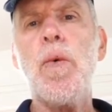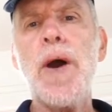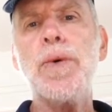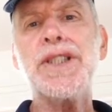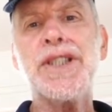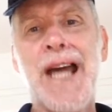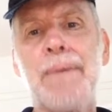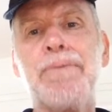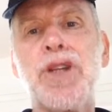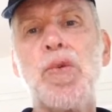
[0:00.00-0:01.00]
where we
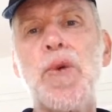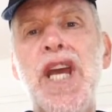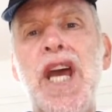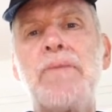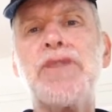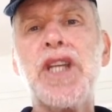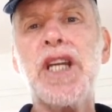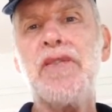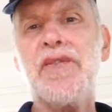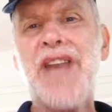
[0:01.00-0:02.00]
stopped and we
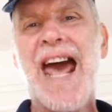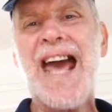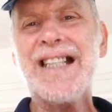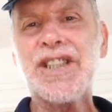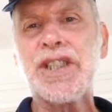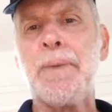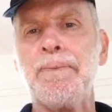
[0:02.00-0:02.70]
emptied a flask.